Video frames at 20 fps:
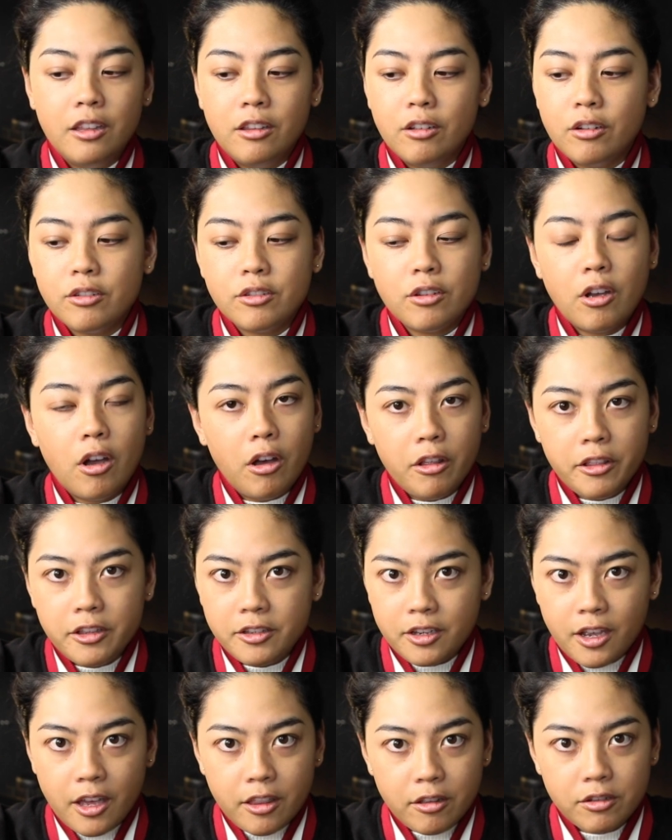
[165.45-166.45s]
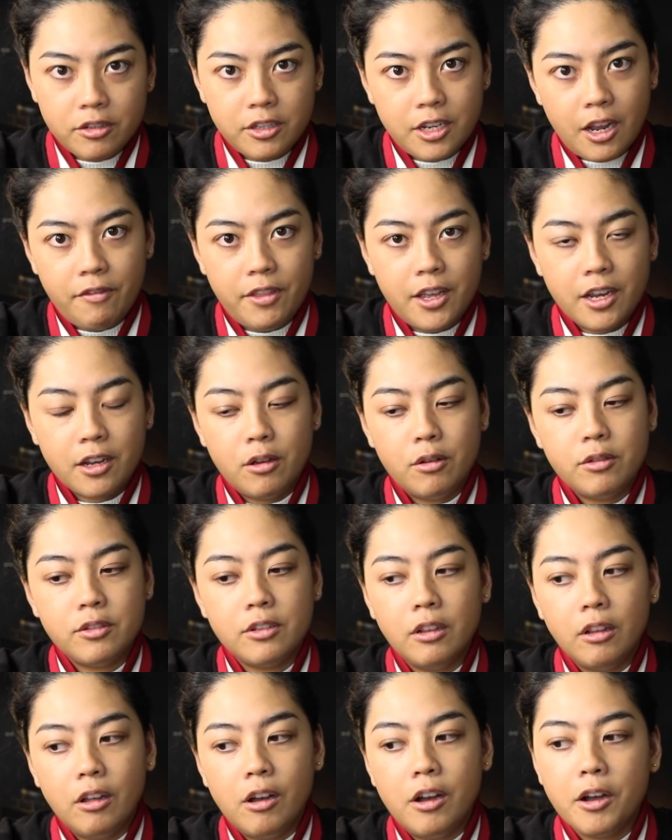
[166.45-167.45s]
There's all this other stuff that goes
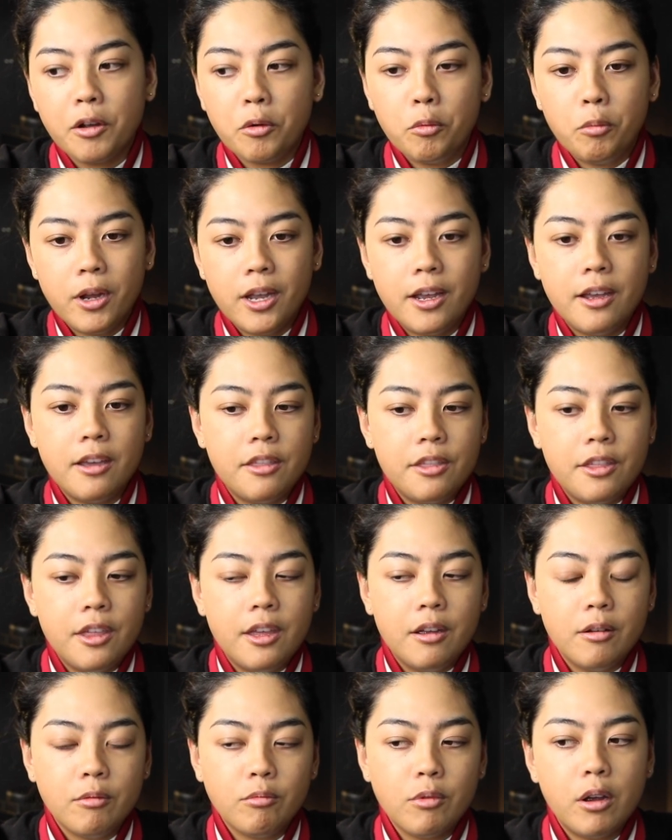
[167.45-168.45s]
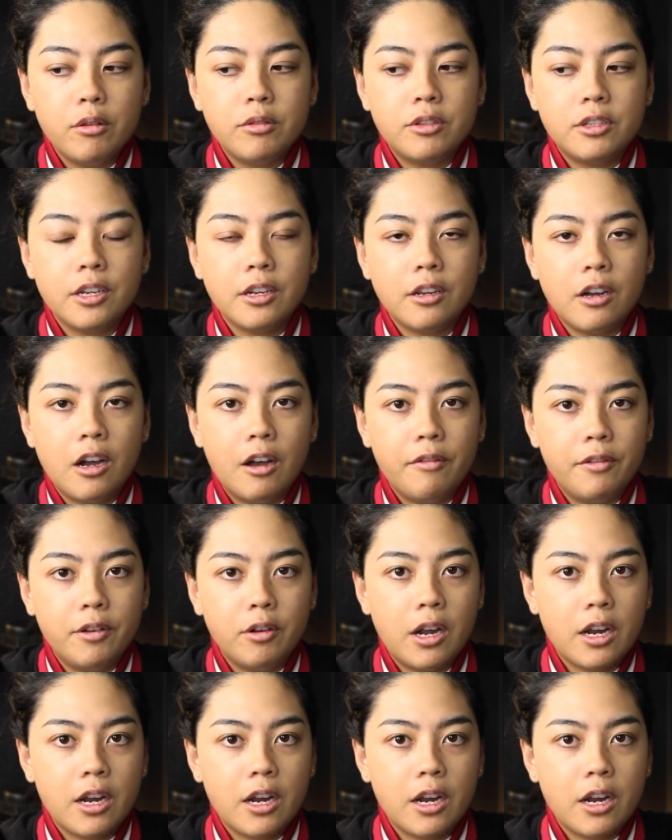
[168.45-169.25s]
along with roasting coffee,